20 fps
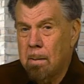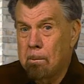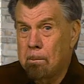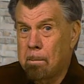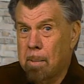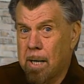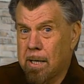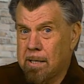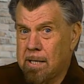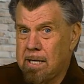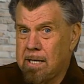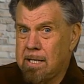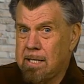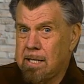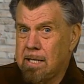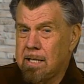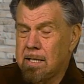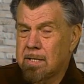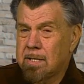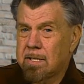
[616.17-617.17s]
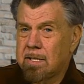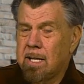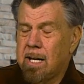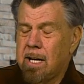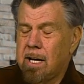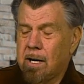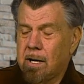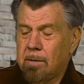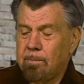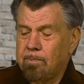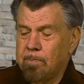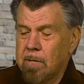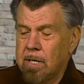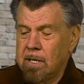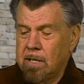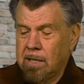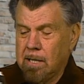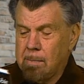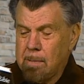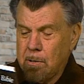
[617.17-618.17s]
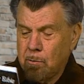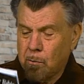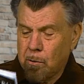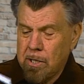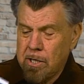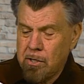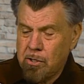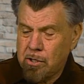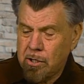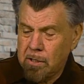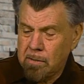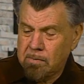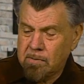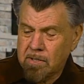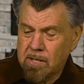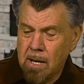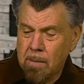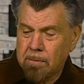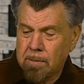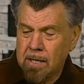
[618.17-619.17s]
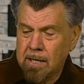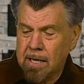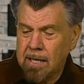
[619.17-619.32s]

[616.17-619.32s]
But He is there. Let me read you something,